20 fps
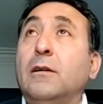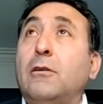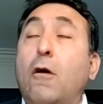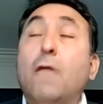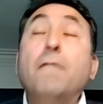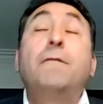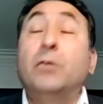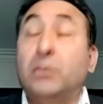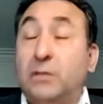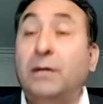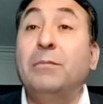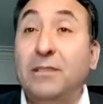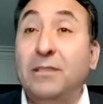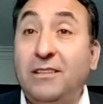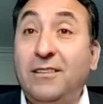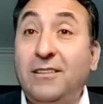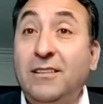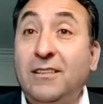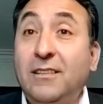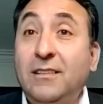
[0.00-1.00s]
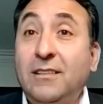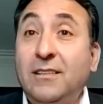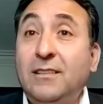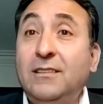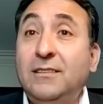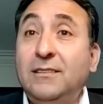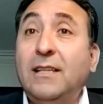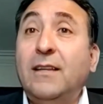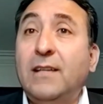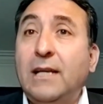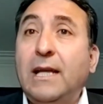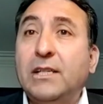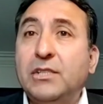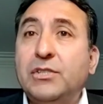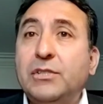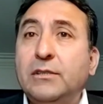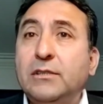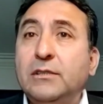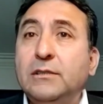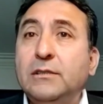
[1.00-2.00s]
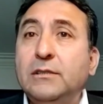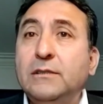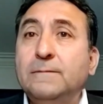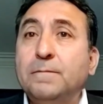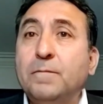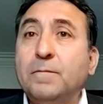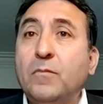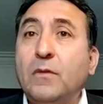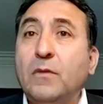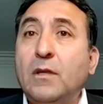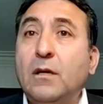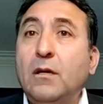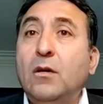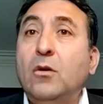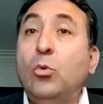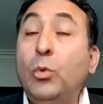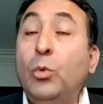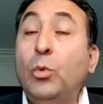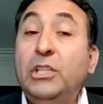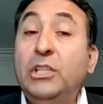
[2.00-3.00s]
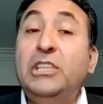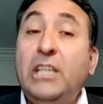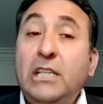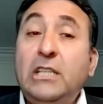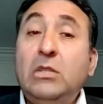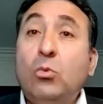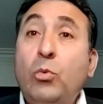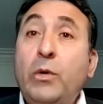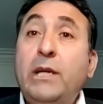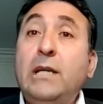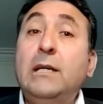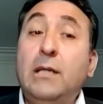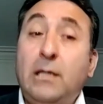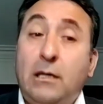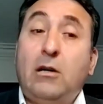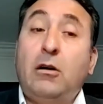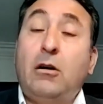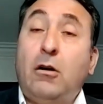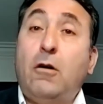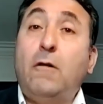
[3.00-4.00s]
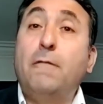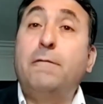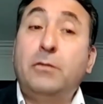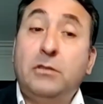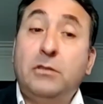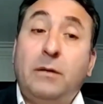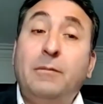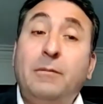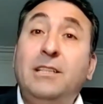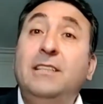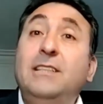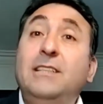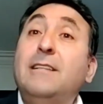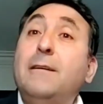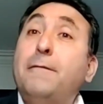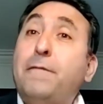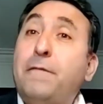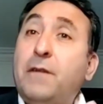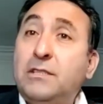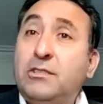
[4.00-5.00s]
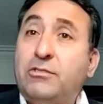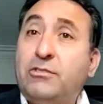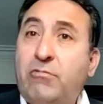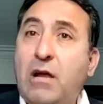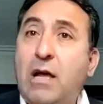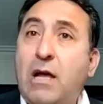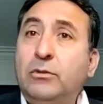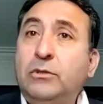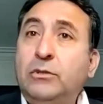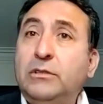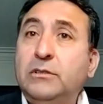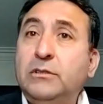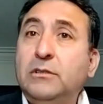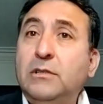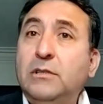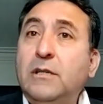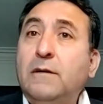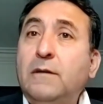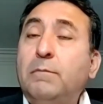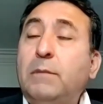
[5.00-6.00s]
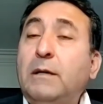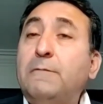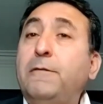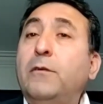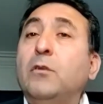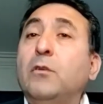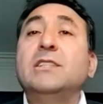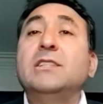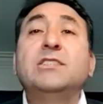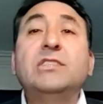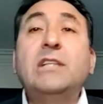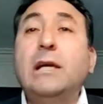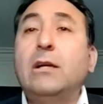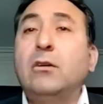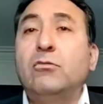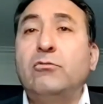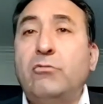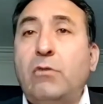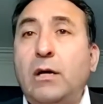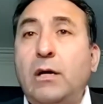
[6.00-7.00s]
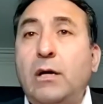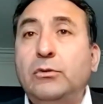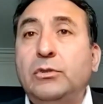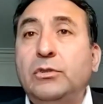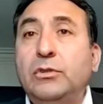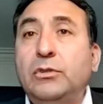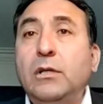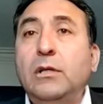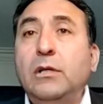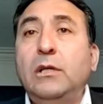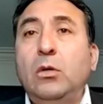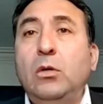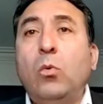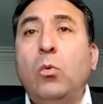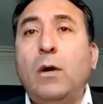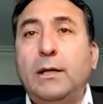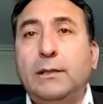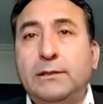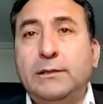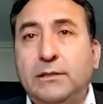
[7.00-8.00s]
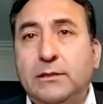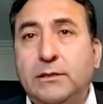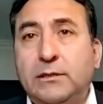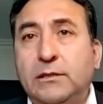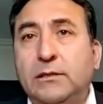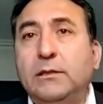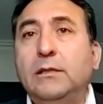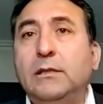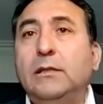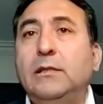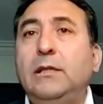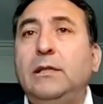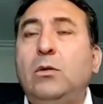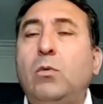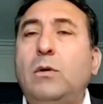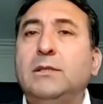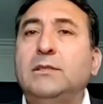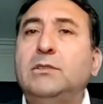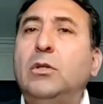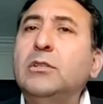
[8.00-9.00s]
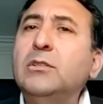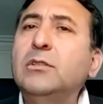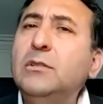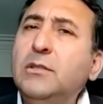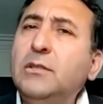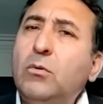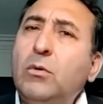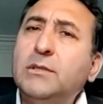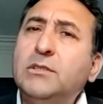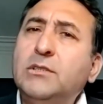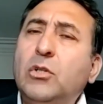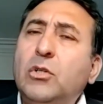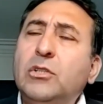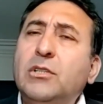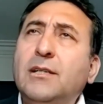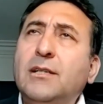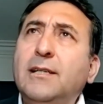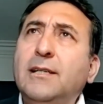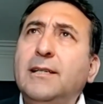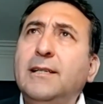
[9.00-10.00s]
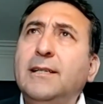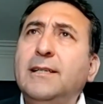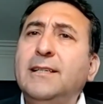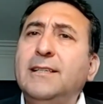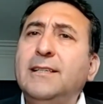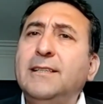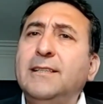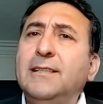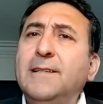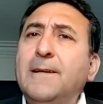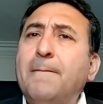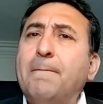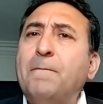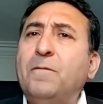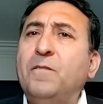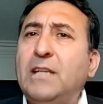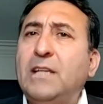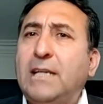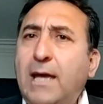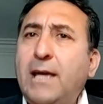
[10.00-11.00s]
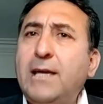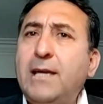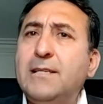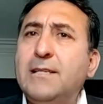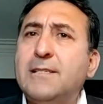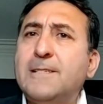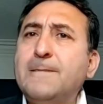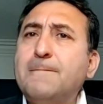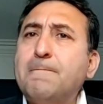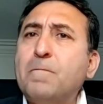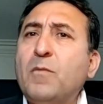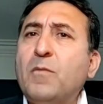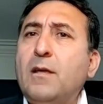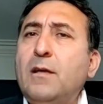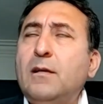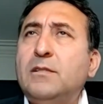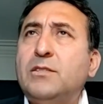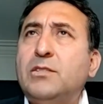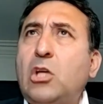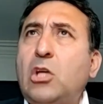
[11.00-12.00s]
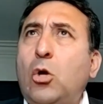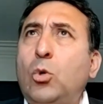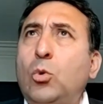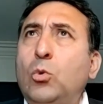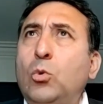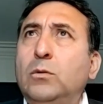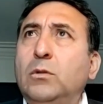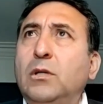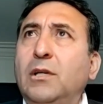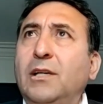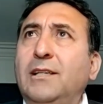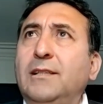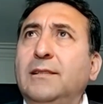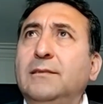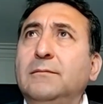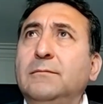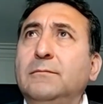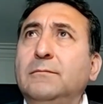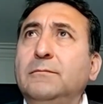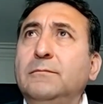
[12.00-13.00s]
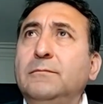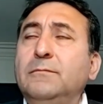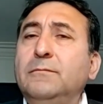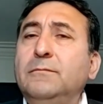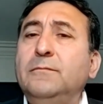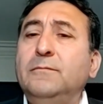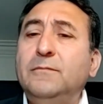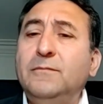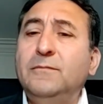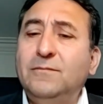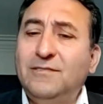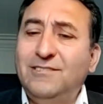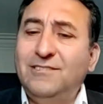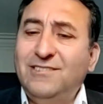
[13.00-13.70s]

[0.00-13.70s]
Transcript: comfortably that election. We did win comfortably the first round, but for the second round, it was not the case. So in